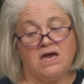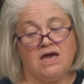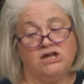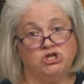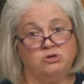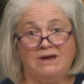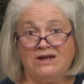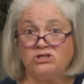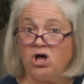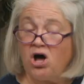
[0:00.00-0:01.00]
And you made
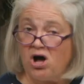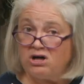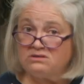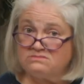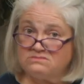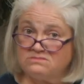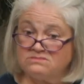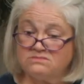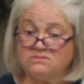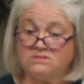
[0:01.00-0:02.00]
a law
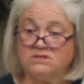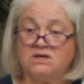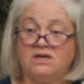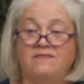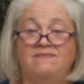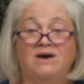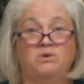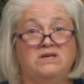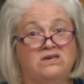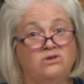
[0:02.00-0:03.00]
that
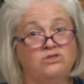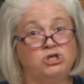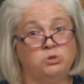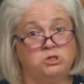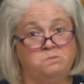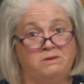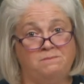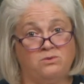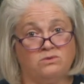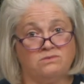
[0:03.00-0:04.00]
would kill the Jewish
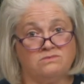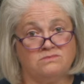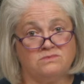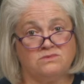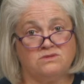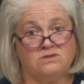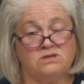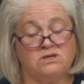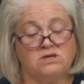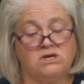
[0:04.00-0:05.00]
people.
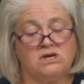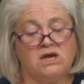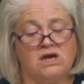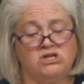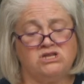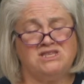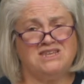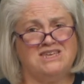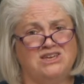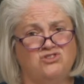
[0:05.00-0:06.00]
And she
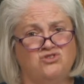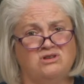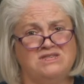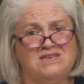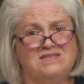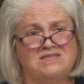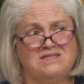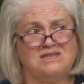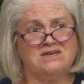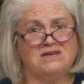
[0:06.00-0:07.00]
said, King Xerxes,
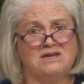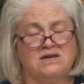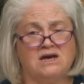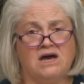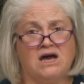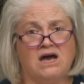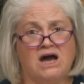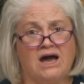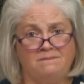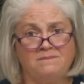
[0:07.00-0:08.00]

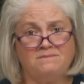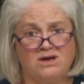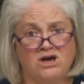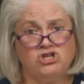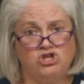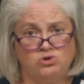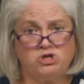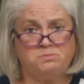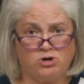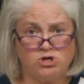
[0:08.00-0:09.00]
I'm a
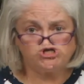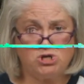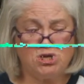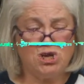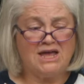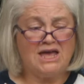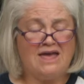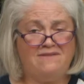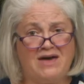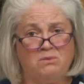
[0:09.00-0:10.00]
Jewish person,
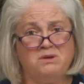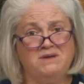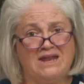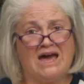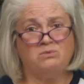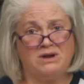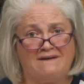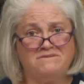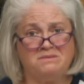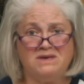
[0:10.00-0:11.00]
and that would mean I would
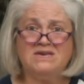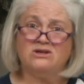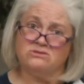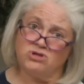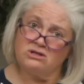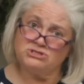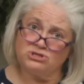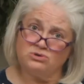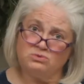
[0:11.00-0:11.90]
have to be killed also.